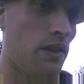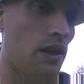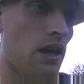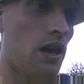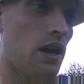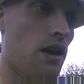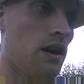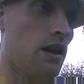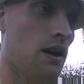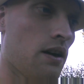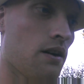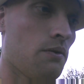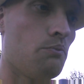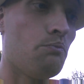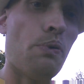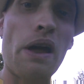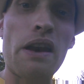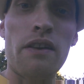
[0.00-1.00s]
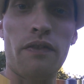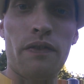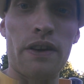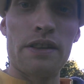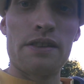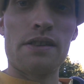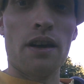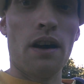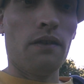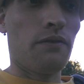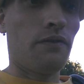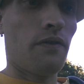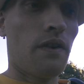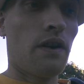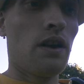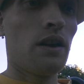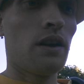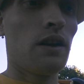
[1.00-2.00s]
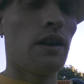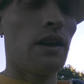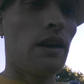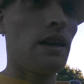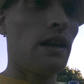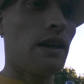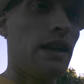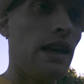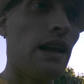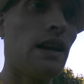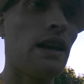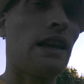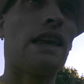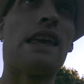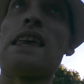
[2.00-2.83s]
the benefits of getting